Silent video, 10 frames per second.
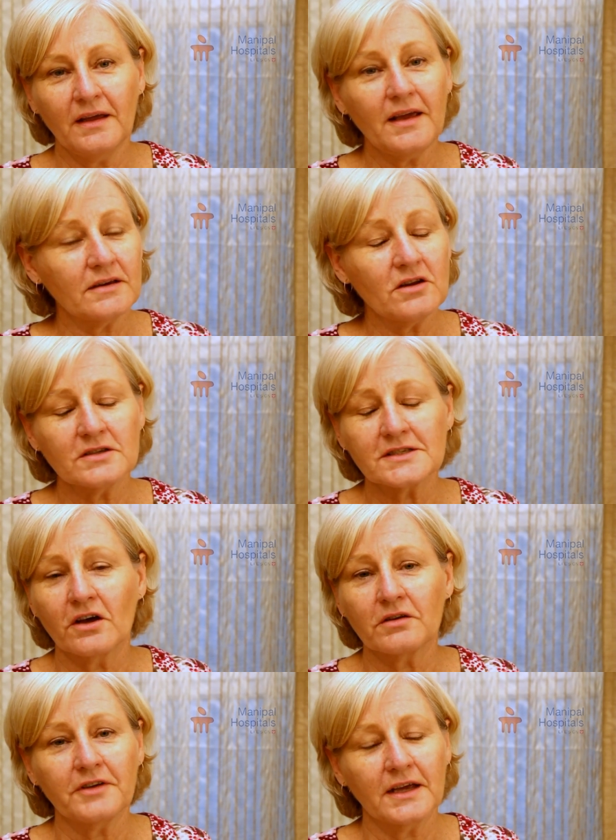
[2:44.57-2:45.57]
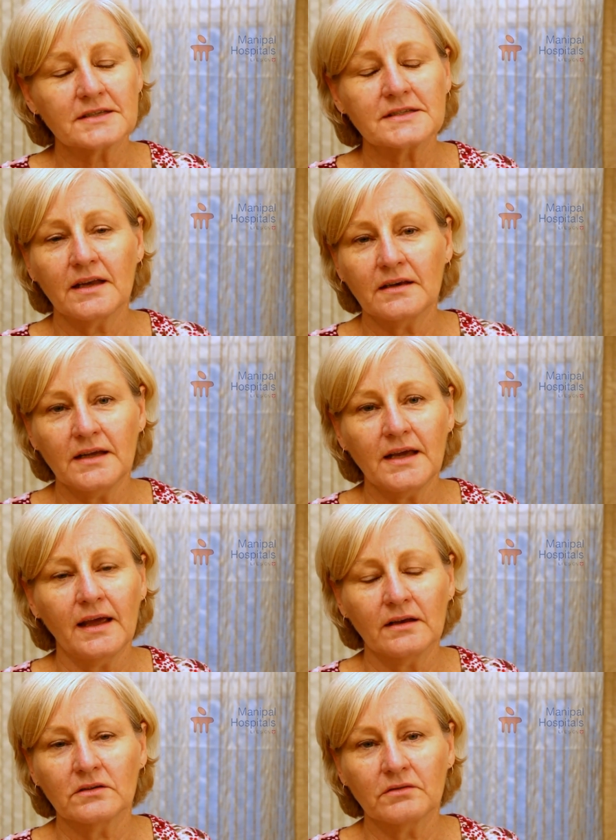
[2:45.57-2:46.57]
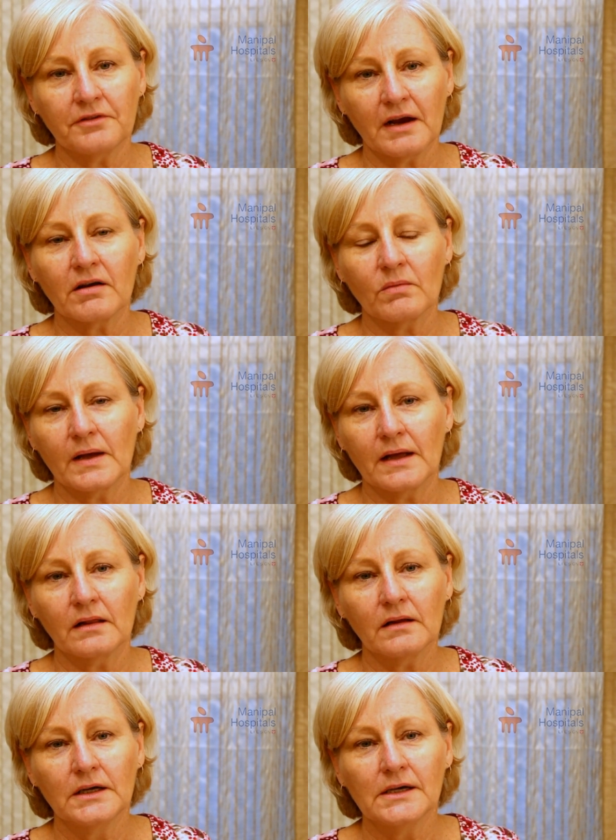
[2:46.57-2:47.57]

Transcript: He had no side effects and he handled it very well.